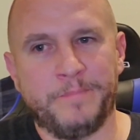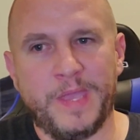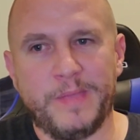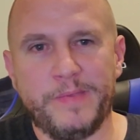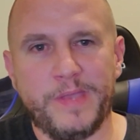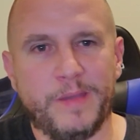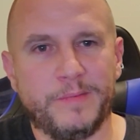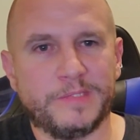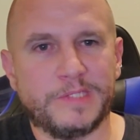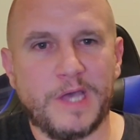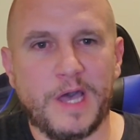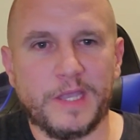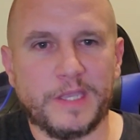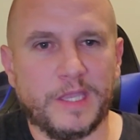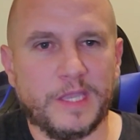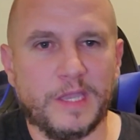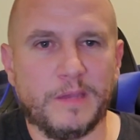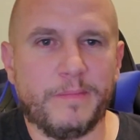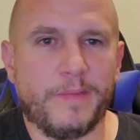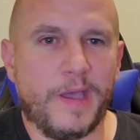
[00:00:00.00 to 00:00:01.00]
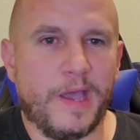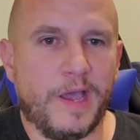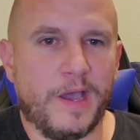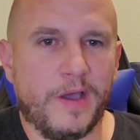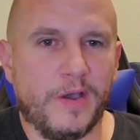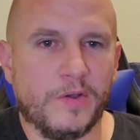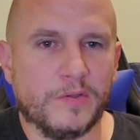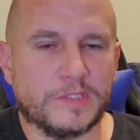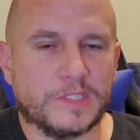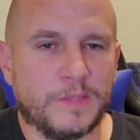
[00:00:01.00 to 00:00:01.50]
maybe I'm talking
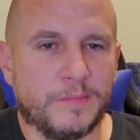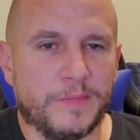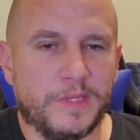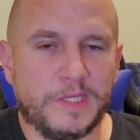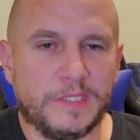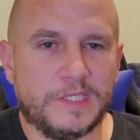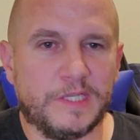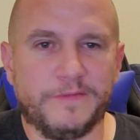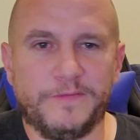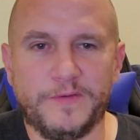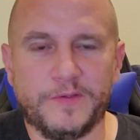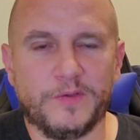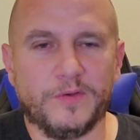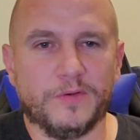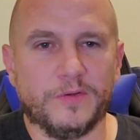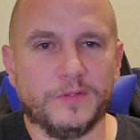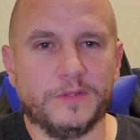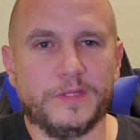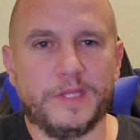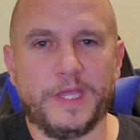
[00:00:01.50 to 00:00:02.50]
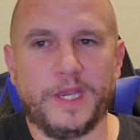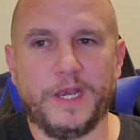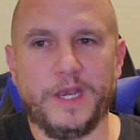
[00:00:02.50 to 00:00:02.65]
about something difficult that